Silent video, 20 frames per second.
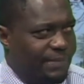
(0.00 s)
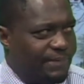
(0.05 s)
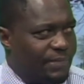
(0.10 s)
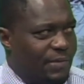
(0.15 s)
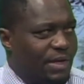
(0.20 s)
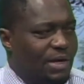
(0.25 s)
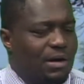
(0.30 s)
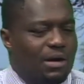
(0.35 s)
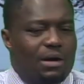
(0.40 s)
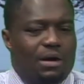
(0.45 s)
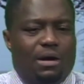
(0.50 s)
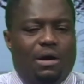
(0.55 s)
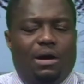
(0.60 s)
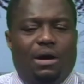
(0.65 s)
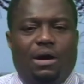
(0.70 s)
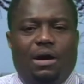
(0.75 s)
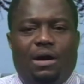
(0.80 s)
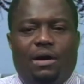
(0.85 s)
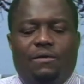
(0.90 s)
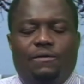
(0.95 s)

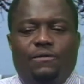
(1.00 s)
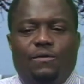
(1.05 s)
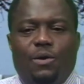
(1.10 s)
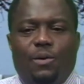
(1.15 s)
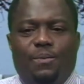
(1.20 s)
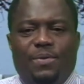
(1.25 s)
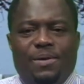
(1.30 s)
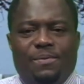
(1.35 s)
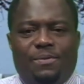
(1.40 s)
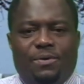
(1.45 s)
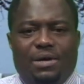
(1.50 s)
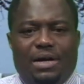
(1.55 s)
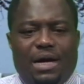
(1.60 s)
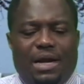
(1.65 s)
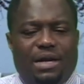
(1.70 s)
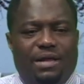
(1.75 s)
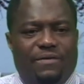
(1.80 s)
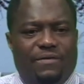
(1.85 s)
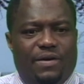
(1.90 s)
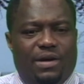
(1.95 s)
Mm-hmm. Uh, for people
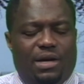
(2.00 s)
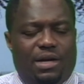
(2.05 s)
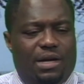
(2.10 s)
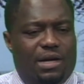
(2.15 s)
that are living